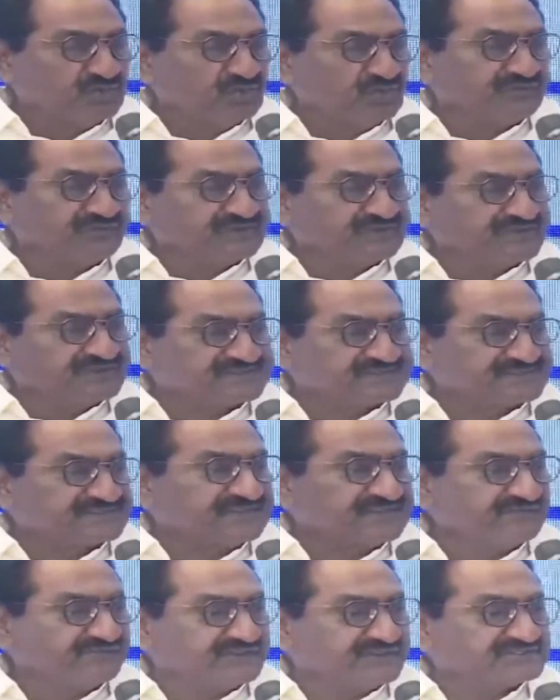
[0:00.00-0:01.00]
out for the
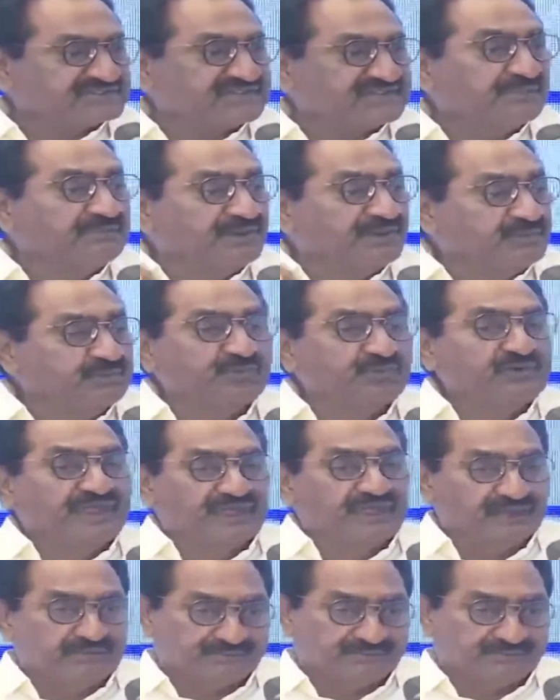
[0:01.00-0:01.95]
first time in Pune,